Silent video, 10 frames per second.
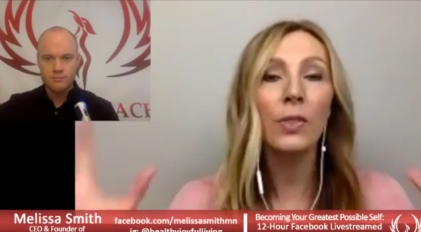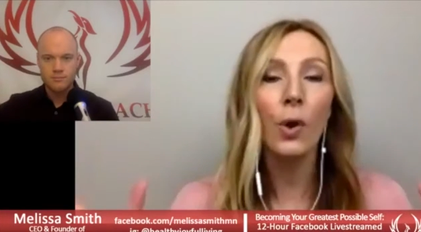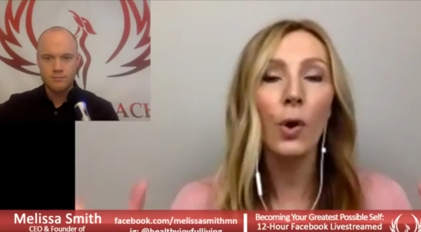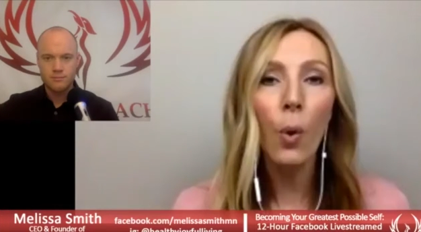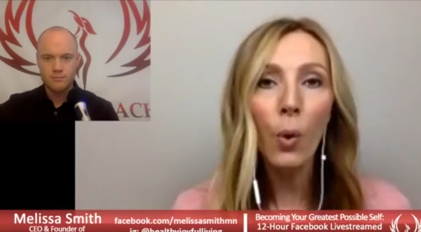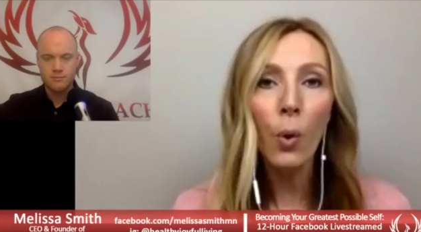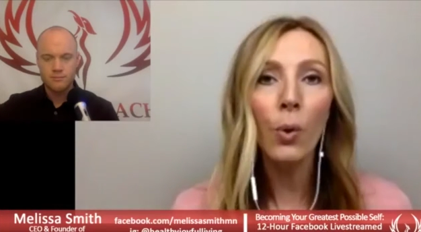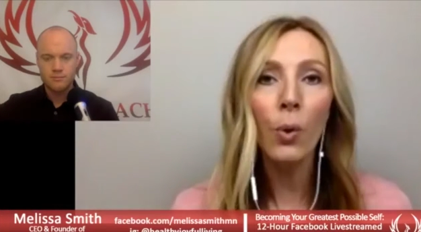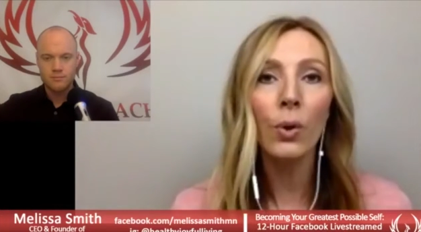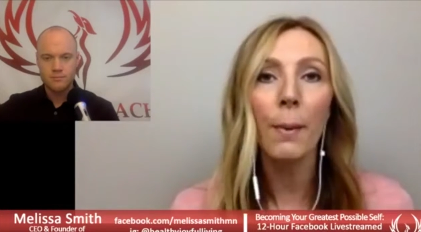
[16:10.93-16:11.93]
Speaker 1: the
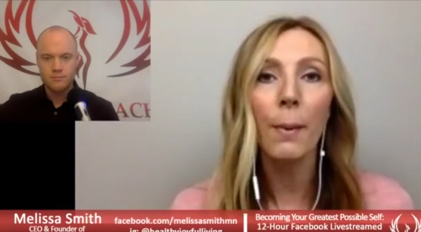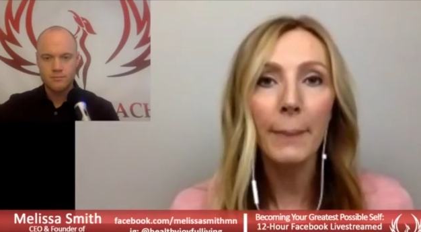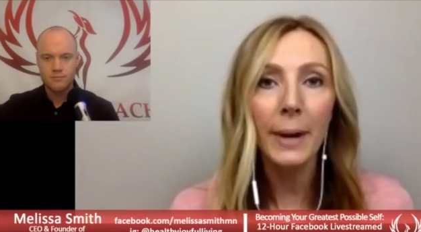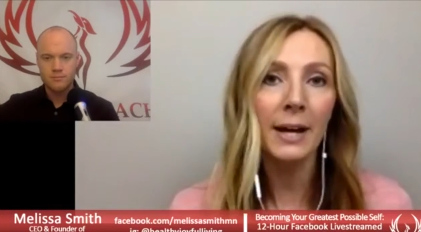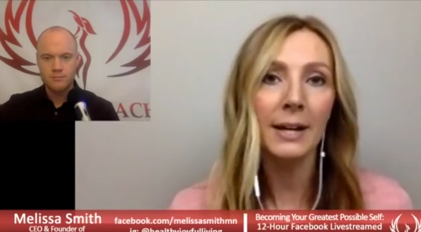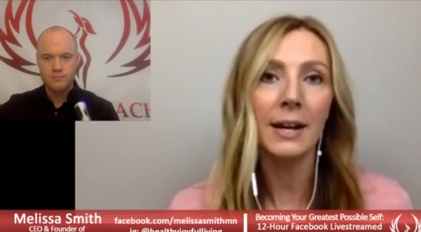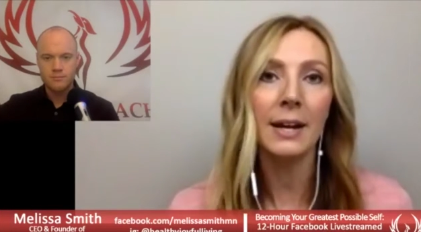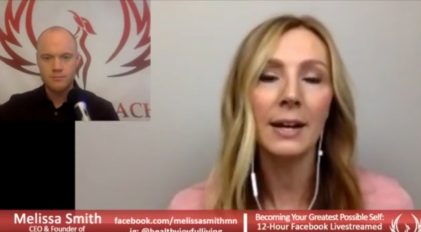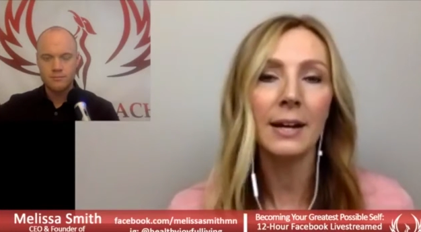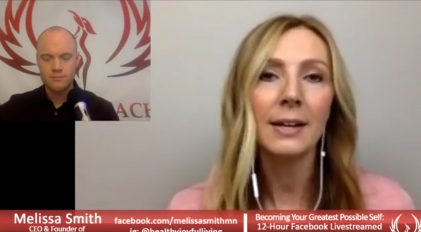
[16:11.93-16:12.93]
whole
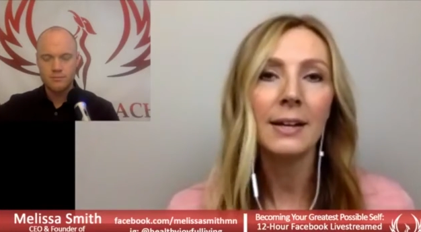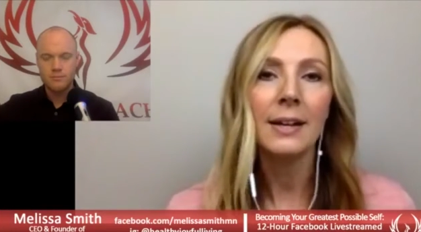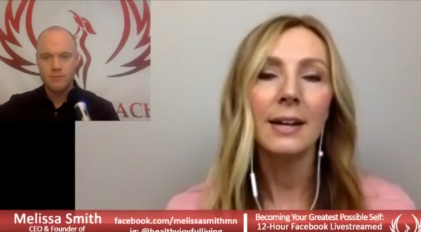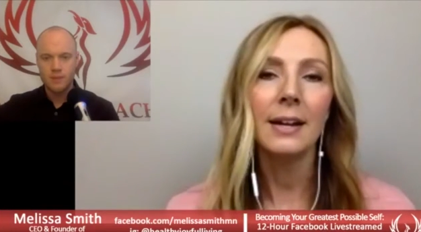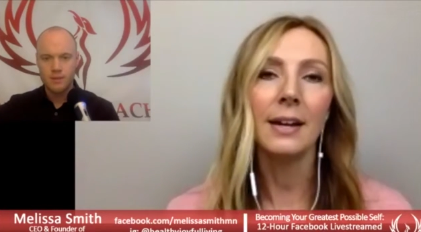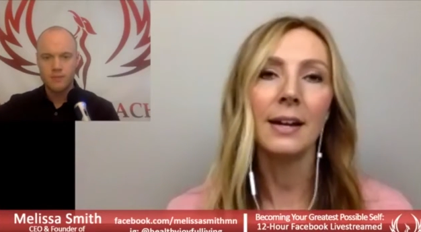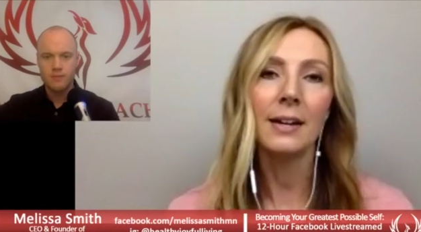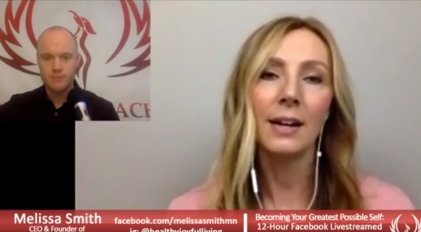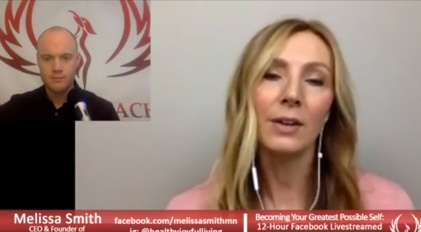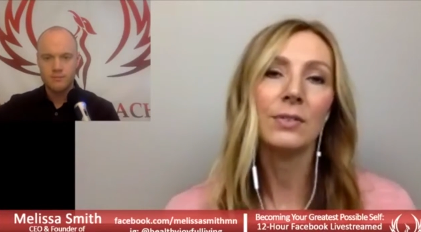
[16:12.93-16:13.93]
body
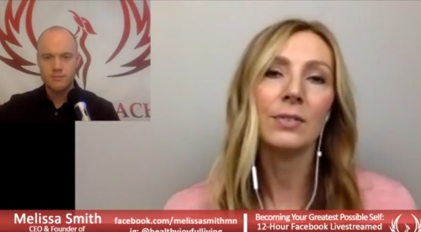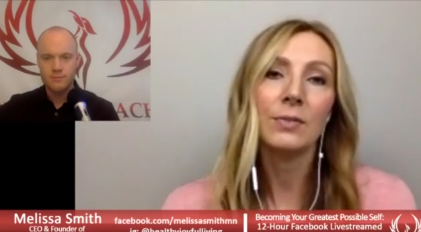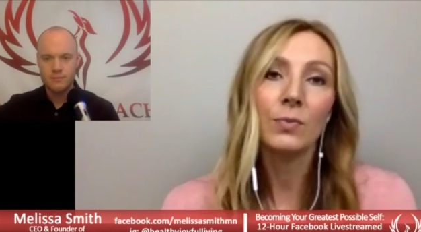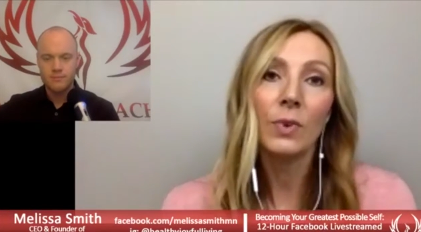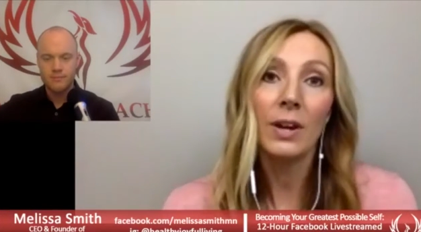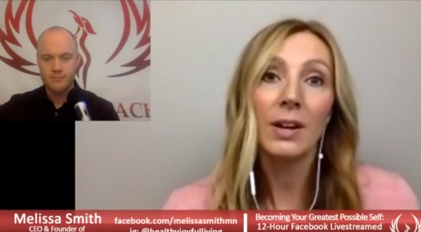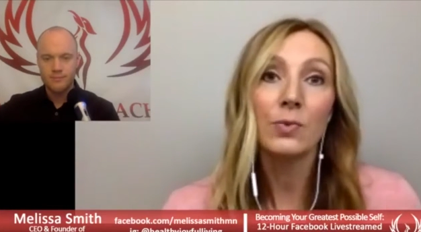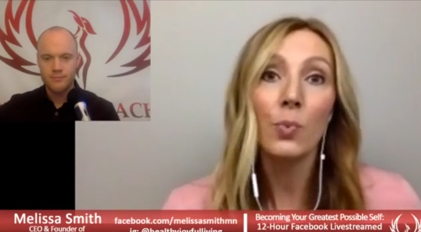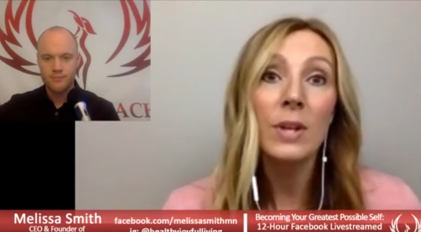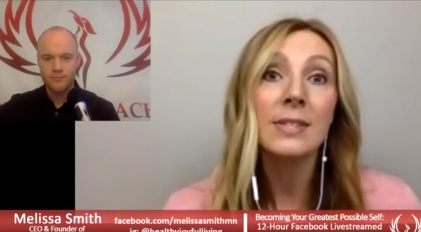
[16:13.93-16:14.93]
and as
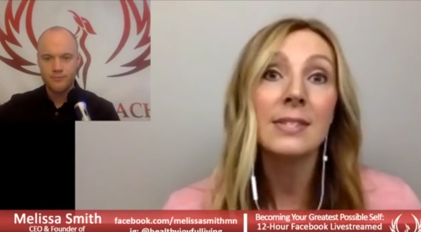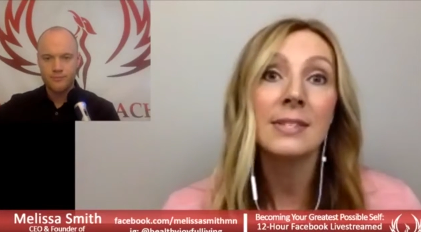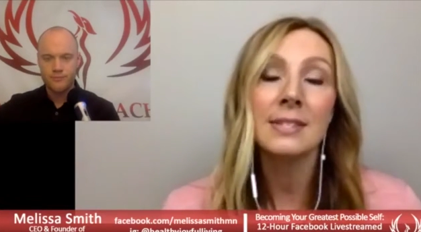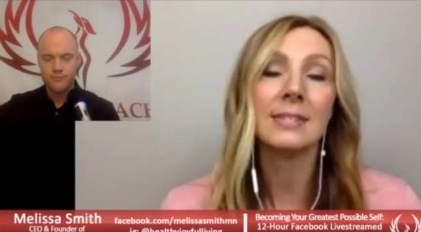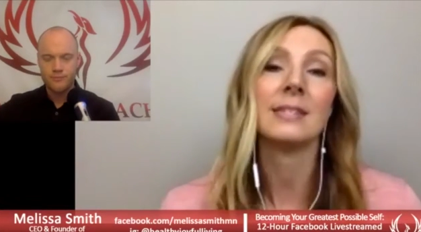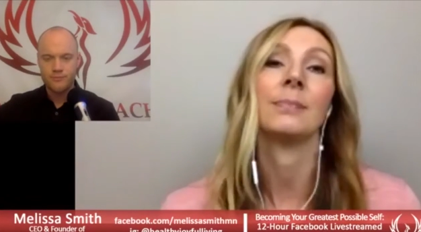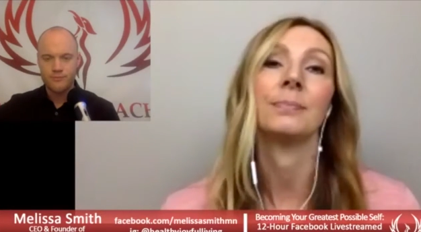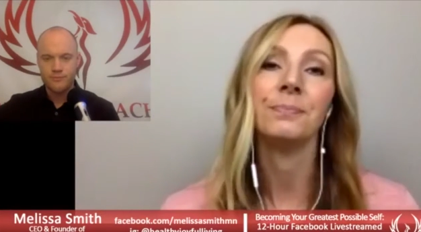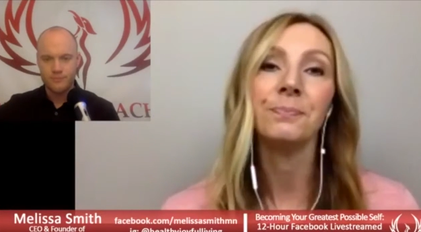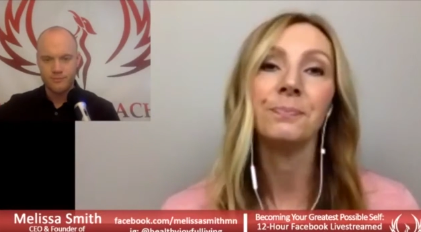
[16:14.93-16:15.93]
one system
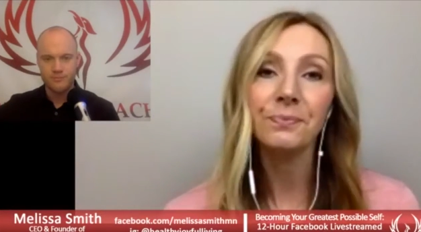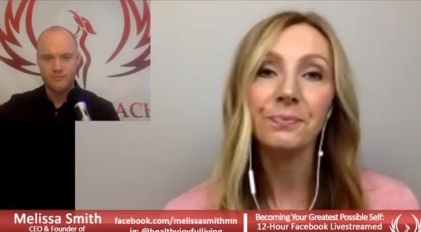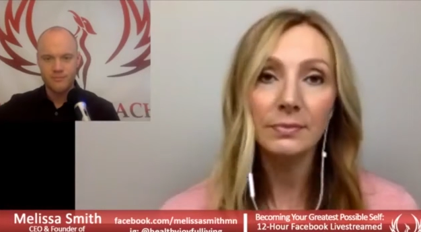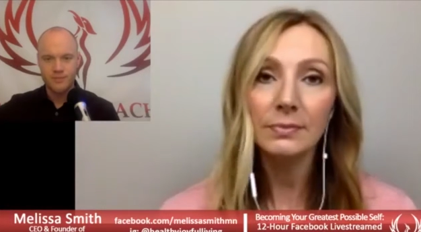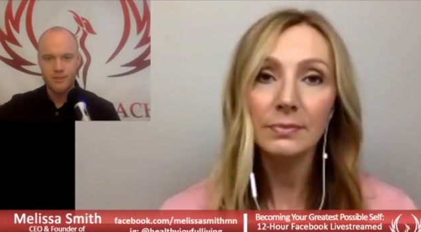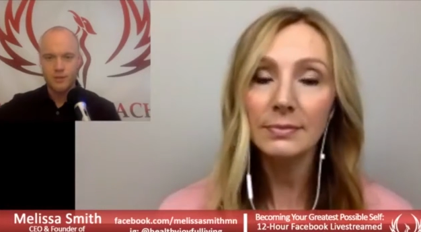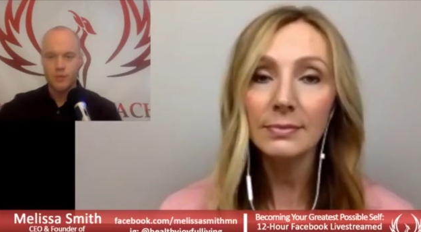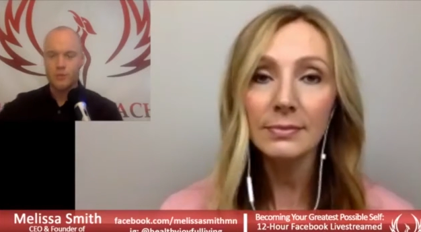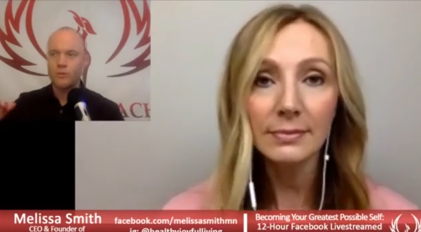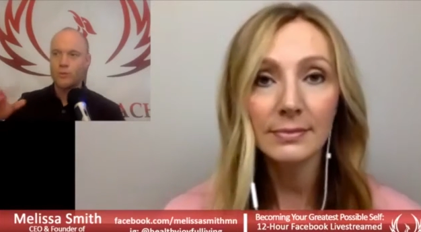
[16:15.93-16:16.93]
Speaker 2: mm.
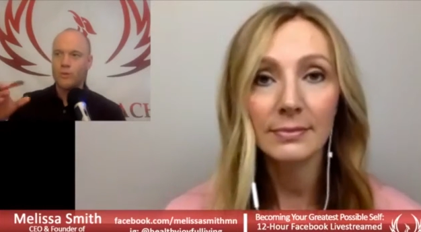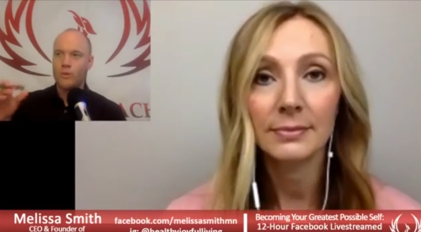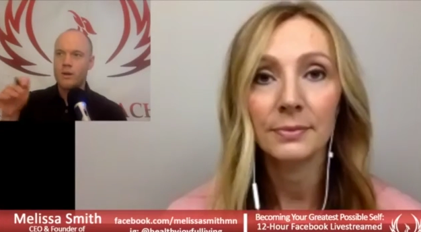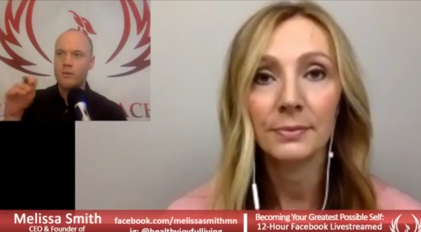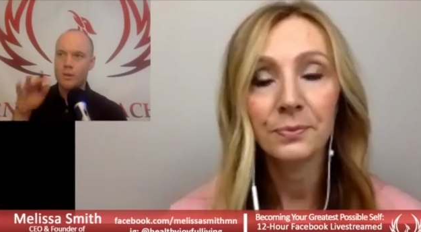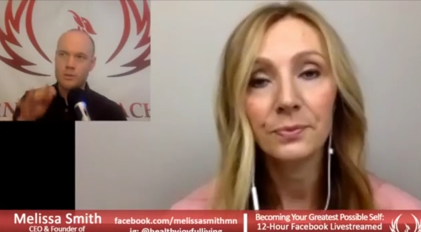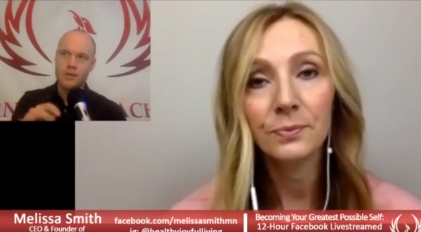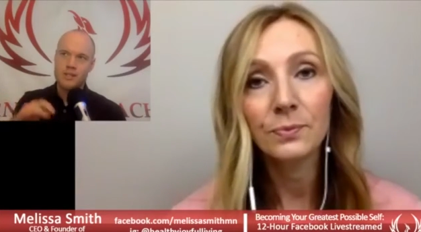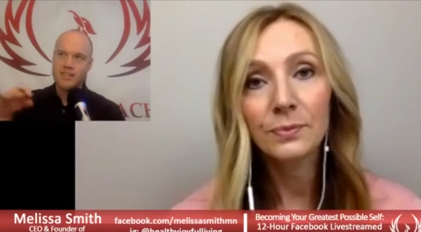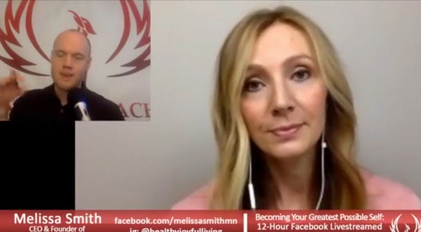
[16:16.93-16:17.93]
So, what what were
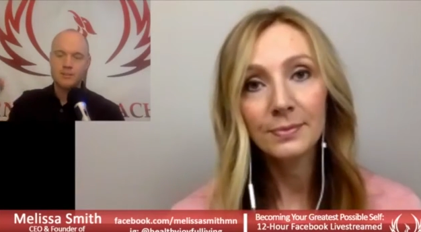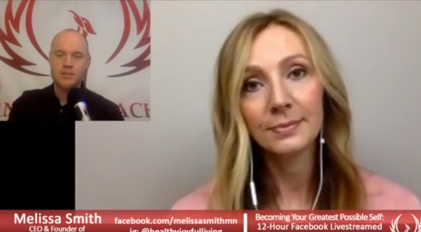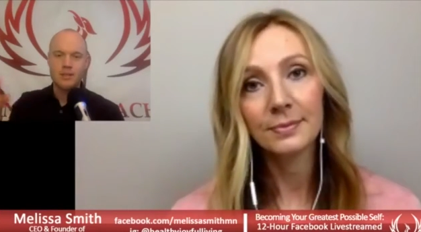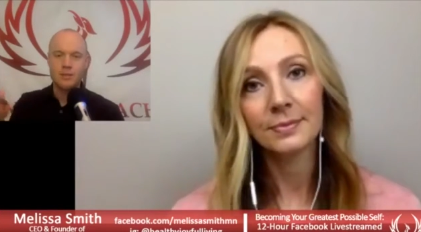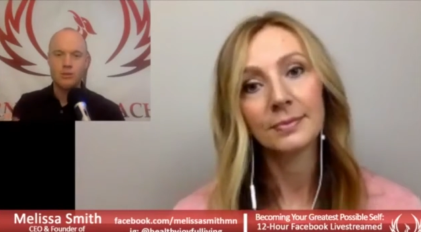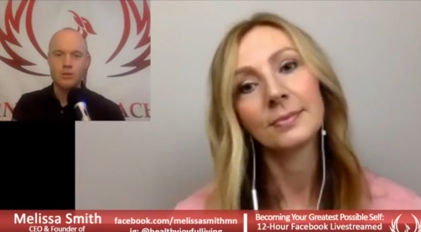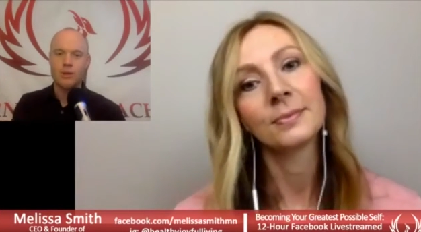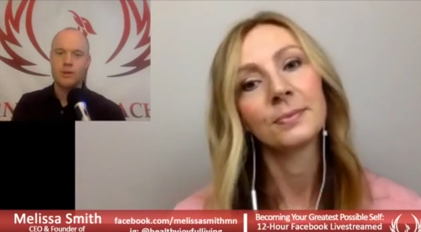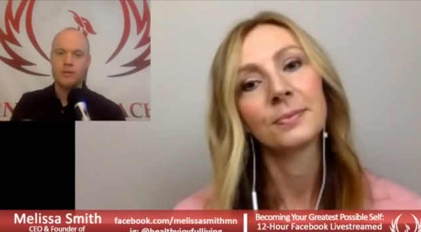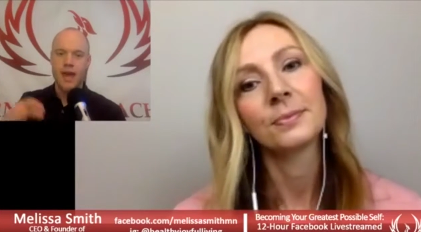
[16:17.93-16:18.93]
the steps that you
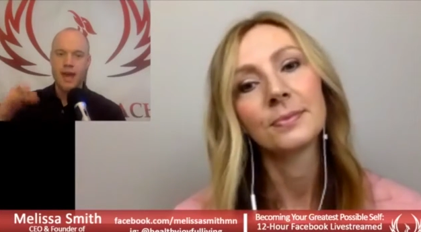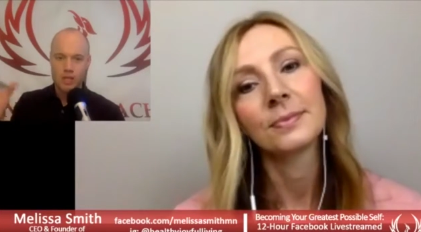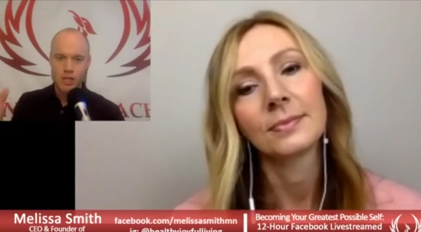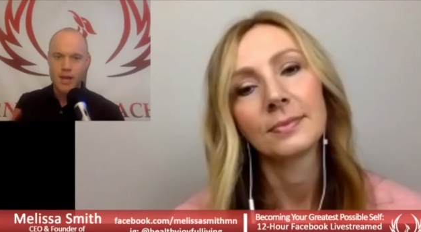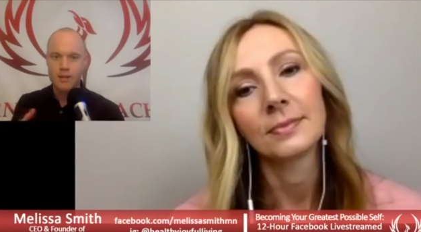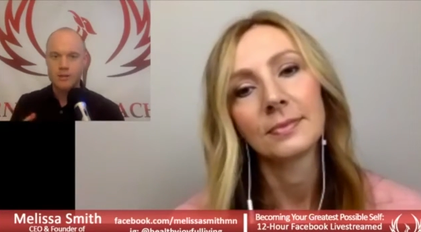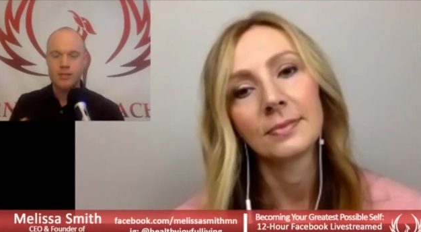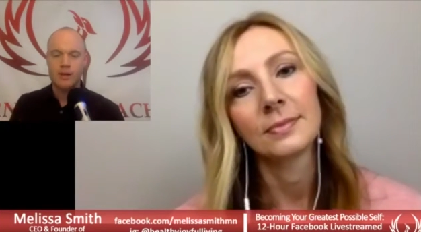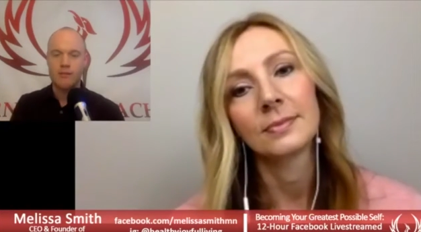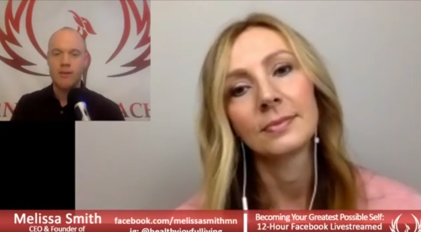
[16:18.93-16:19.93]
took to educate
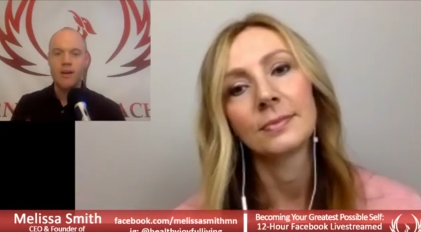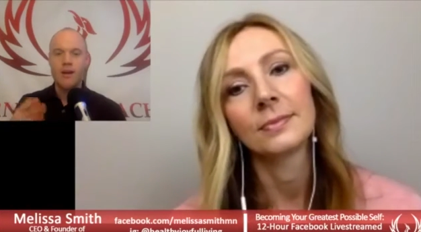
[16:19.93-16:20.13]
yourself